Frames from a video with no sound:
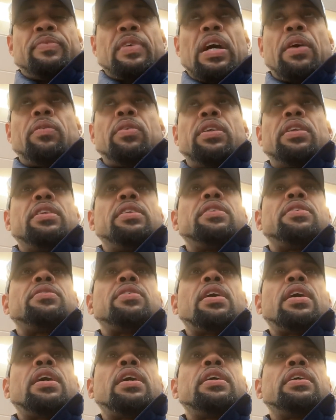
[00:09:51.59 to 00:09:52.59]
I wanted to
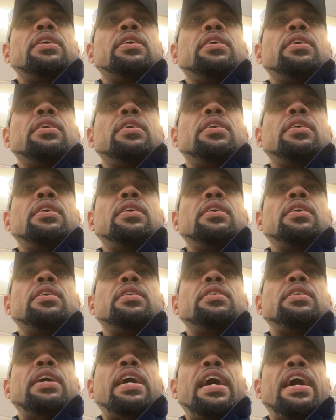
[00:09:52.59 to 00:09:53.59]
try
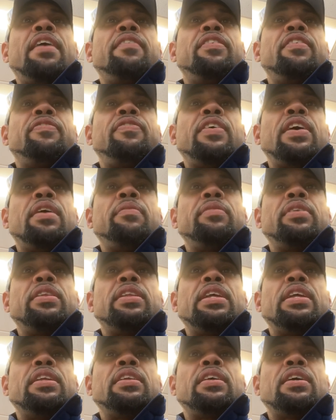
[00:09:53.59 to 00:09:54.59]
to have the family
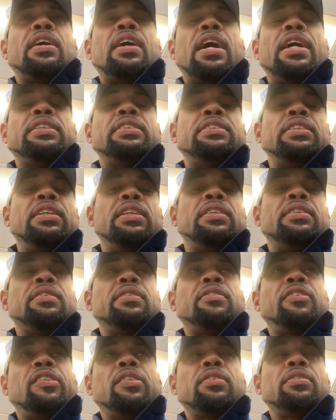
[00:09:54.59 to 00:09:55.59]
that I seen
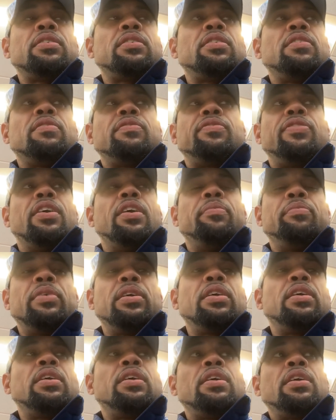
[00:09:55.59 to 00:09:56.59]
from,
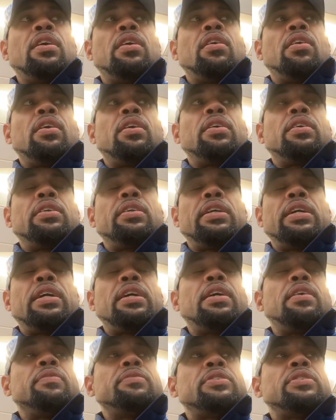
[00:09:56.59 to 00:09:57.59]

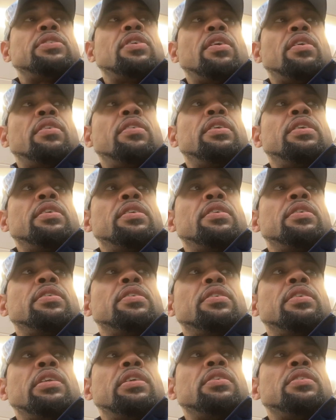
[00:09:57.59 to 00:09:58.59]
yeah, I'm sorry,
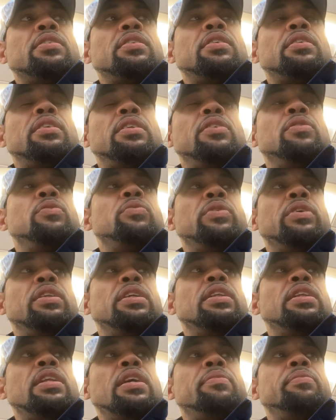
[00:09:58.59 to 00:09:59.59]
you
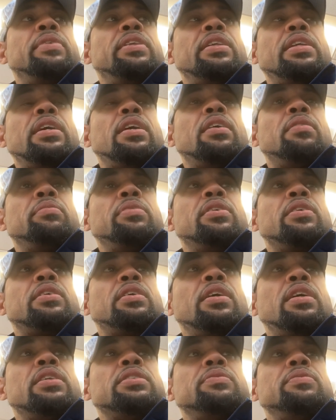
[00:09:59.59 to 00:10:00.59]
really let me down, Bill
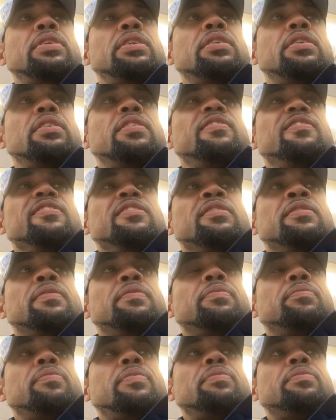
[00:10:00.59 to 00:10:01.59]
Cosby,
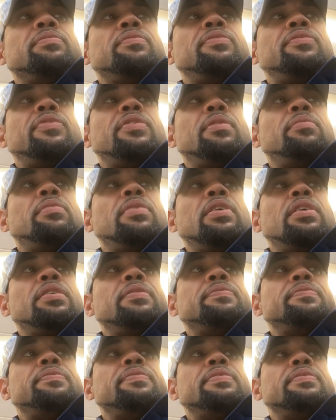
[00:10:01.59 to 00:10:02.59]
from
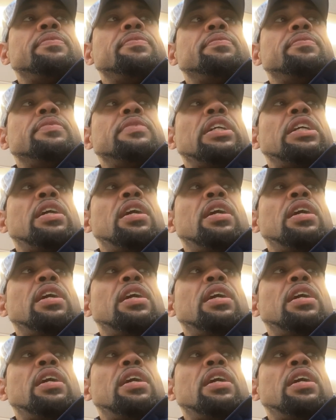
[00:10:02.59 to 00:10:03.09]
The